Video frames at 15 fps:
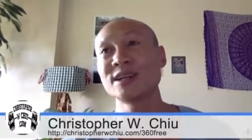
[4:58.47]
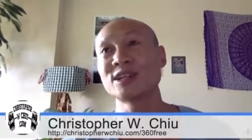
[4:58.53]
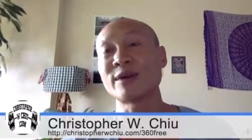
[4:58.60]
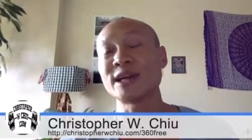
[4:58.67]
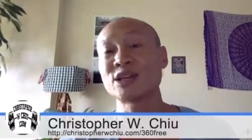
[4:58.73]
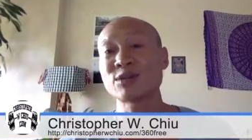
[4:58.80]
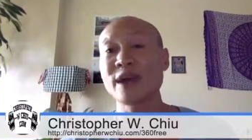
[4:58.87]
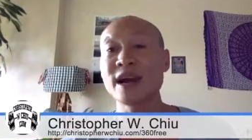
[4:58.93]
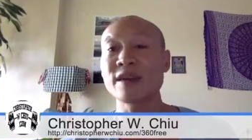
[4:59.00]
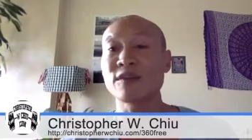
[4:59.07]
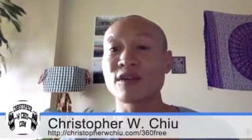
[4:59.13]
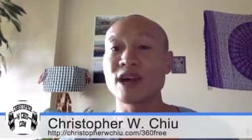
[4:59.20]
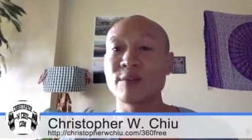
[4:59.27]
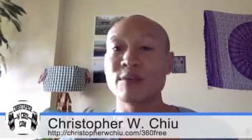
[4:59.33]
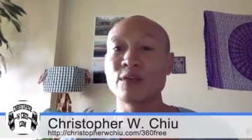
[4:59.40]
so I tried it
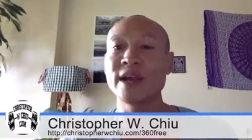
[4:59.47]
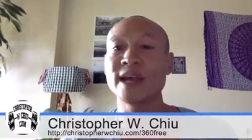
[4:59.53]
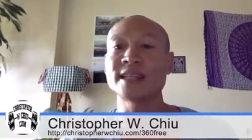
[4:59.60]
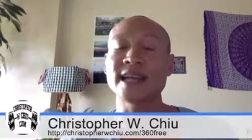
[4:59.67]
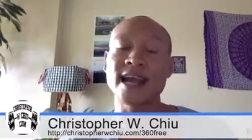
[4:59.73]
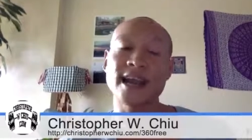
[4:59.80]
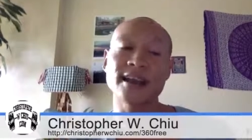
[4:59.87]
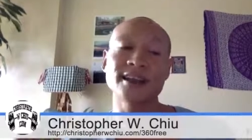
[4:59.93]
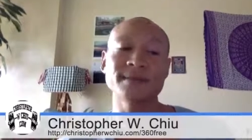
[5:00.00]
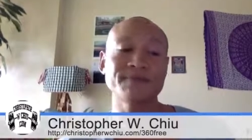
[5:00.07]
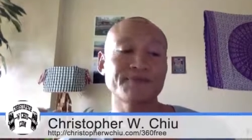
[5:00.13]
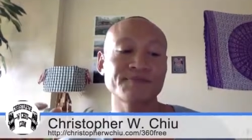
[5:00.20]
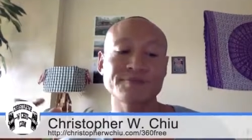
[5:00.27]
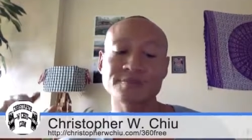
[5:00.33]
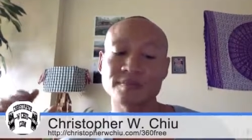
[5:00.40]
for a couple of weeks, and
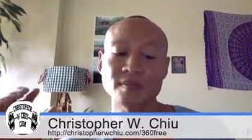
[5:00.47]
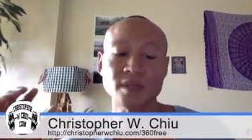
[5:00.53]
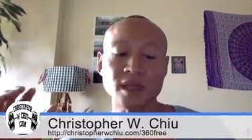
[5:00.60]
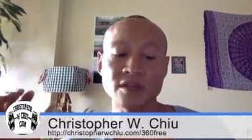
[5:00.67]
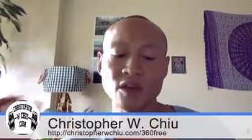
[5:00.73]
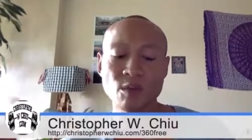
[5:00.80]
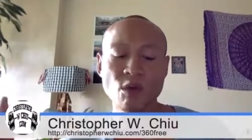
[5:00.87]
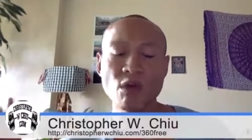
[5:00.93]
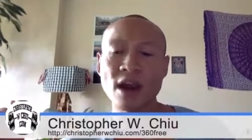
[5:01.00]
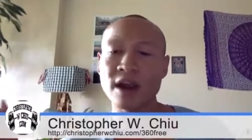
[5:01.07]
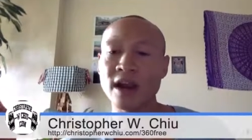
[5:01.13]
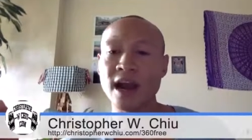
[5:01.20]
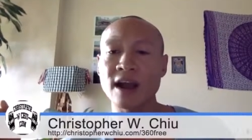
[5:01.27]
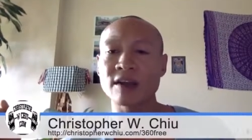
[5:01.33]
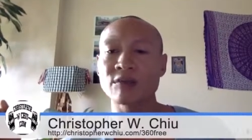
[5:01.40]
the more
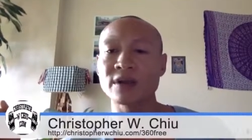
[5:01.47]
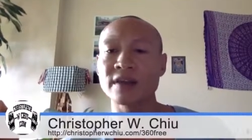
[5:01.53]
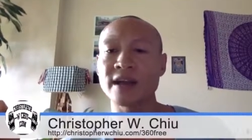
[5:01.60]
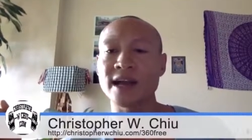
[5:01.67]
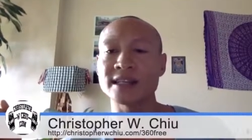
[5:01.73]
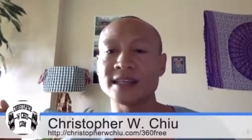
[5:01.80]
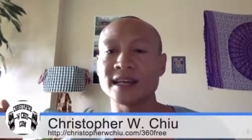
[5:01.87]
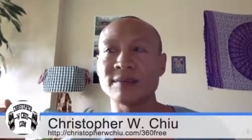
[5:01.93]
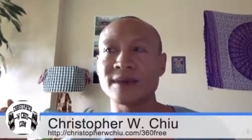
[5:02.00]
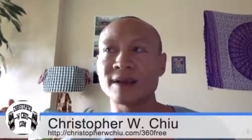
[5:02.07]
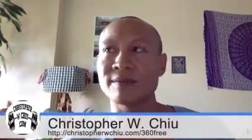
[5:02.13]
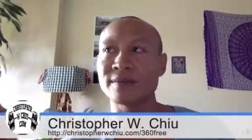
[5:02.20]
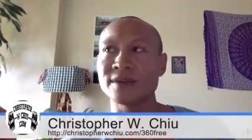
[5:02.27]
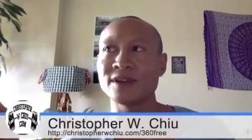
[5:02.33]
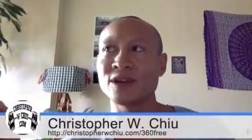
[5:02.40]
I, I realized it, I'm
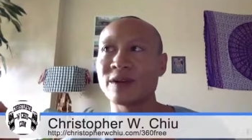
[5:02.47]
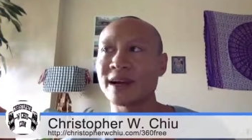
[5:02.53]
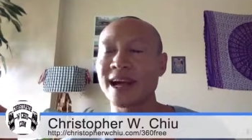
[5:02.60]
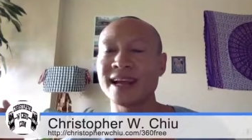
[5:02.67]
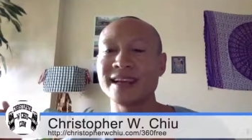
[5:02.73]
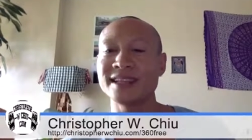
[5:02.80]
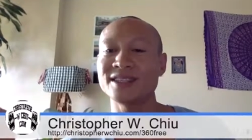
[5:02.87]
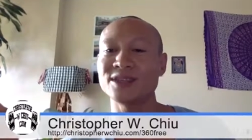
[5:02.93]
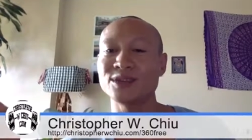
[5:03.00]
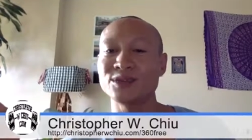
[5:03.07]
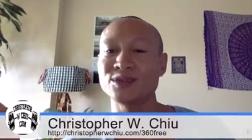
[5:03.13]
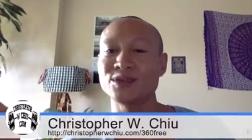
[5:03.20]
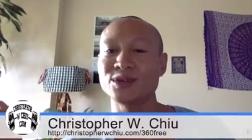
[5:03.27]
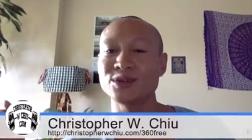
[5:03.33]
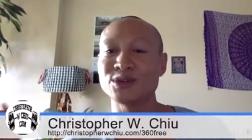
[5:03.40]
like, you know what, I need to
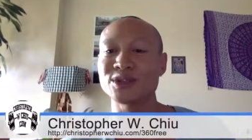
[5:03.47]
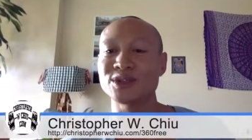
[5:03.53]
do